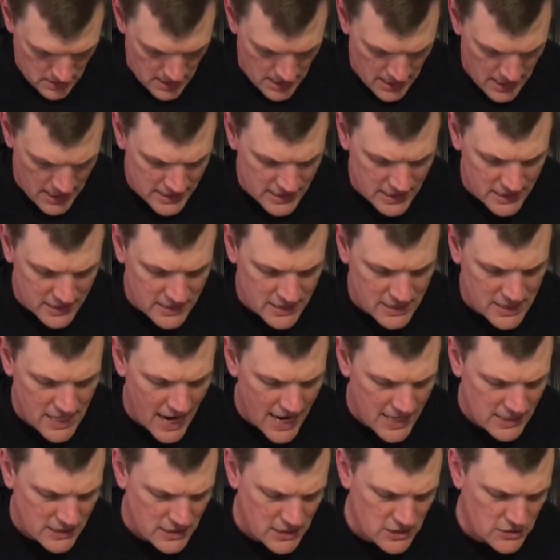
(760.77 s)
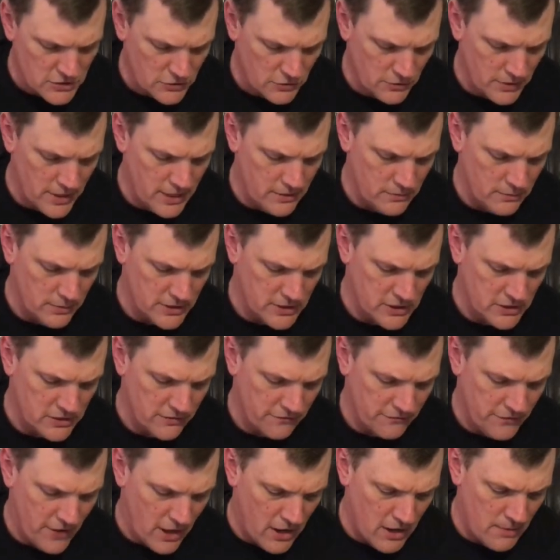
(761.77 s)
That's Creed. Assassin's Creed, which is
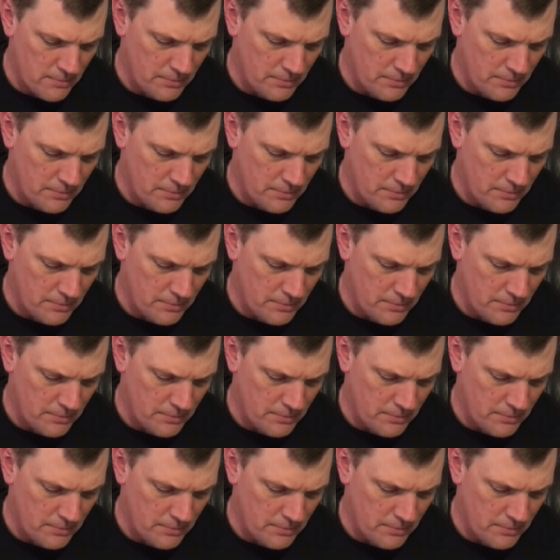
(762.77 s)
a very